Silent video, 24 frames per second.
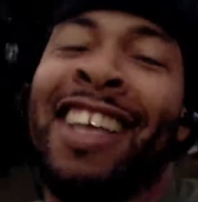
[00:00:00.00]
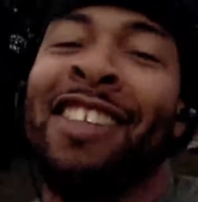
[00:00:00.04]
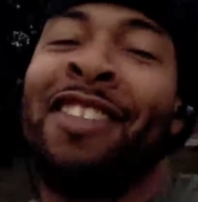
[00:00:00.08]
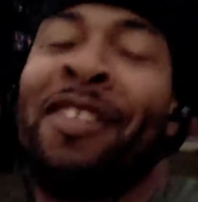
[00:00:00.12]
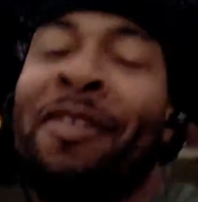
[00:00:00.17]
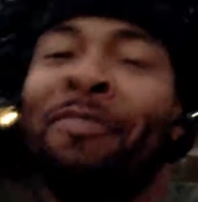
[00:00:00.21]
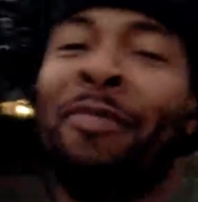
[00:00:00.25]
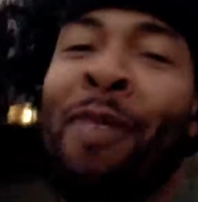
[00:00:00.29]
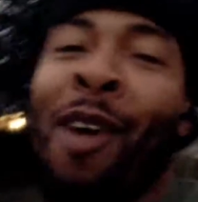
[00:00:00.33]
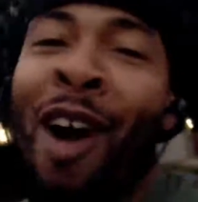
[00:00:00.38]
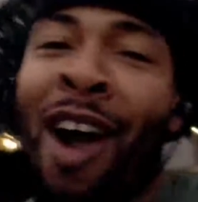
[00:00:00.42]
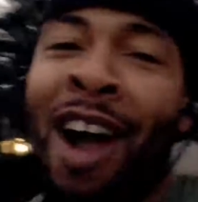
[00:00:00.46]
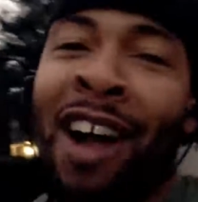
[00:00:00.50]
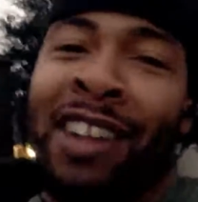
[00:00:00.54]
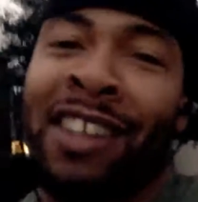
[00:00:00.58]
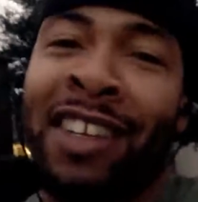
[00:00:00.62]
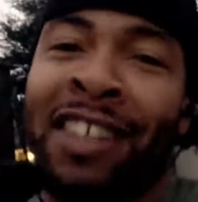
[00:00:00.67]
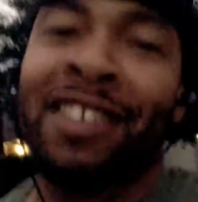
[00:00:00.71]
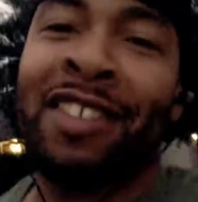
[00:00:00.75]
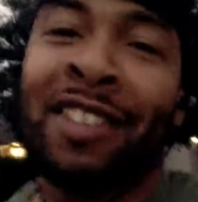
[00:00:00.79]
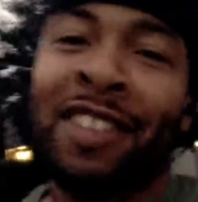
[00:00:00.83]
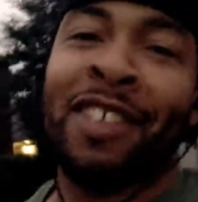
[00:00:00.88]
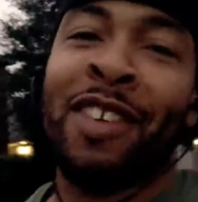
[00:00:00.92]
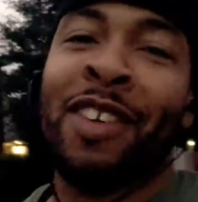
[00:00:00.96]
it's
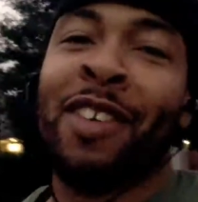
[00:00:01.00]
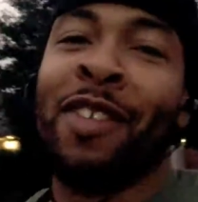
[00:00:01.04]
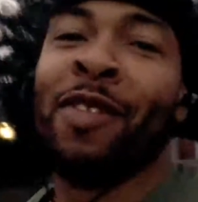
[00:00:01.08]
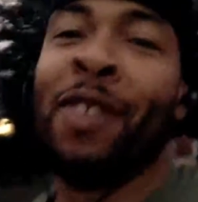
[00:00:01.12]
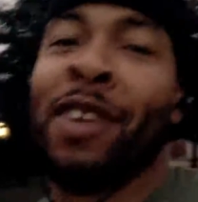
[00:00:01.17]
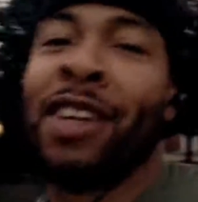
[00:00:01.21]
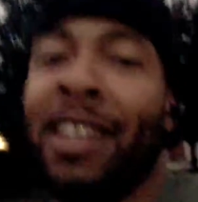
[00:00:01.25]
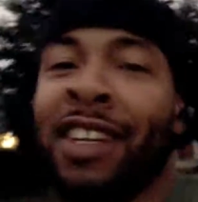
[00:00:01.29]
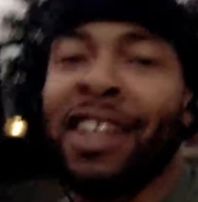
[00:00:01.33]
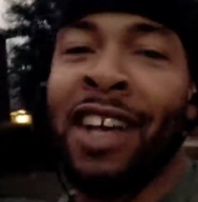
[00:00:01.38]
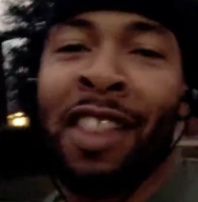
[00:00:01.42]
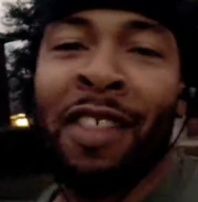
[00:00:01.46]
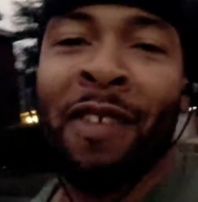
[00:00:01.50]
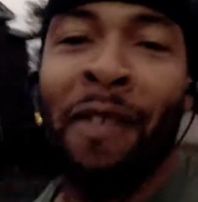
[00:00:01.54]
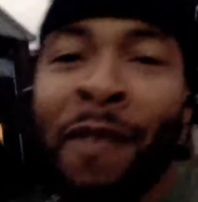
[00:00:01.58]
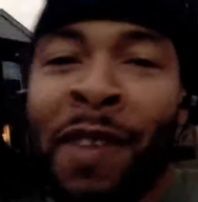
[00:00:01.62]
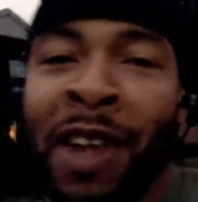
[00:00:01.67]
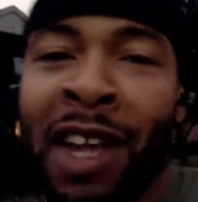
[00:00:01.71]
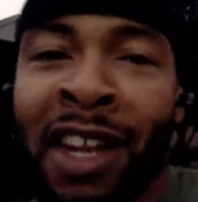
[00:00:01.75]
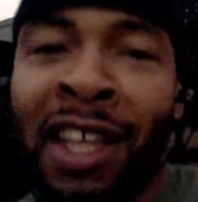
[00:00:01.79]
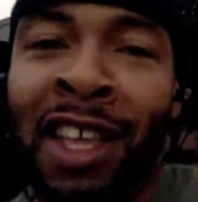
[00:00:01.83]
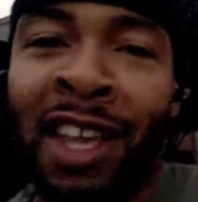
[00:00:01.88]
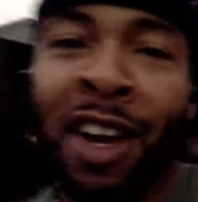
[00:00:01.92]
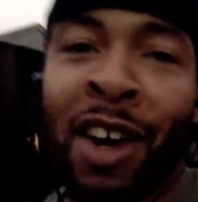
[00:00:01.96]
Marcus with another
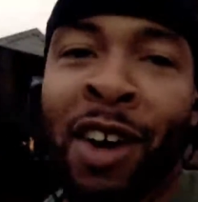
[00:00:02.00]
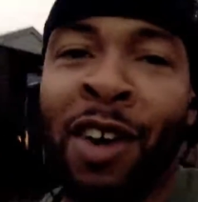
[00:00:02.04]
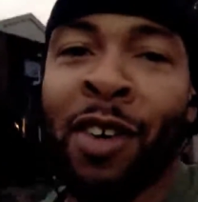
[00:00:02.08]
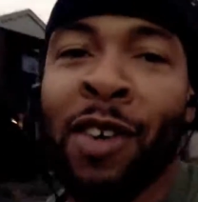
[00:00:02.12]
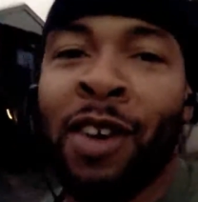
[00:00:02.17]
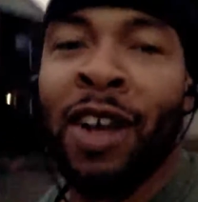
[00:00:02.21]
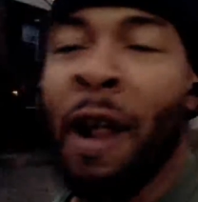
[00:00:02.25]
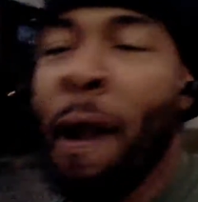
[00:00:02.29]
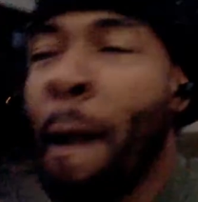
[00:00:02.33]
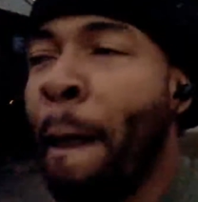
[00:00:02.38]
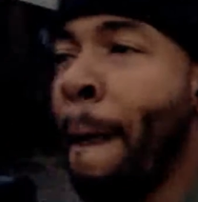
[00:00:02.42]
video.